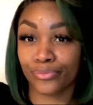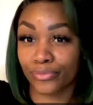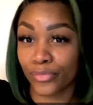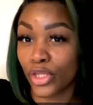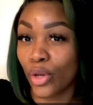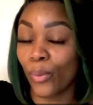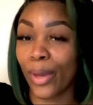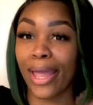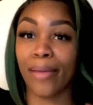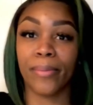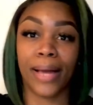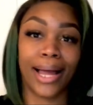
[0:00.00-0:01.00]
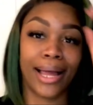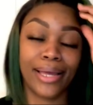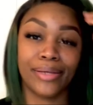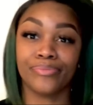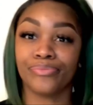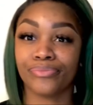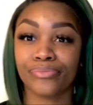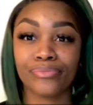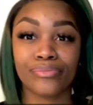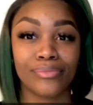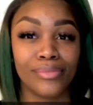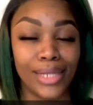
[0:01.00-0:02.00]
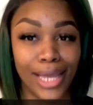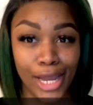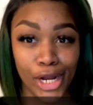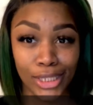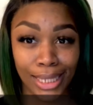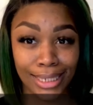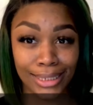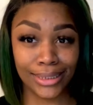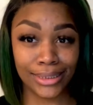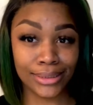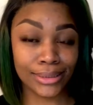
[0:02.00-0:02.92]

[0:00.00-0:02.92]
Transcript: the way my hairline is,